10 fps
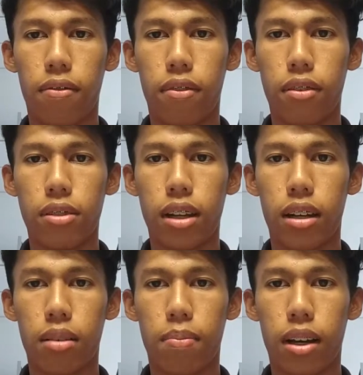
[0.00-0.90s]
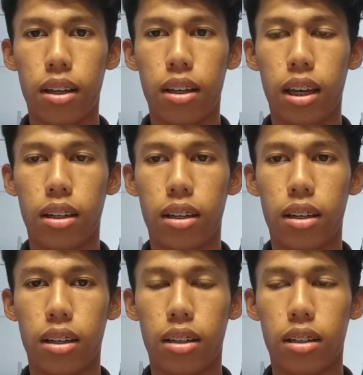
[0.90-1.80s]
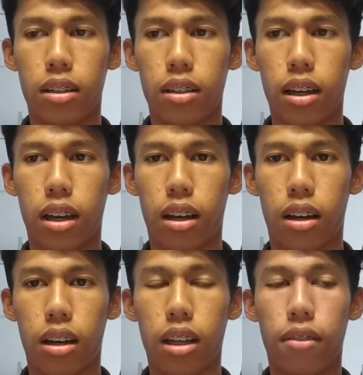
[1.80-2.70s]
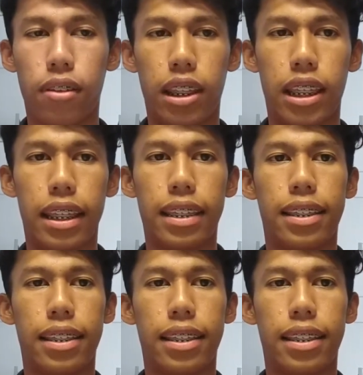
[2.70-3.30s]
force that apply in the activity.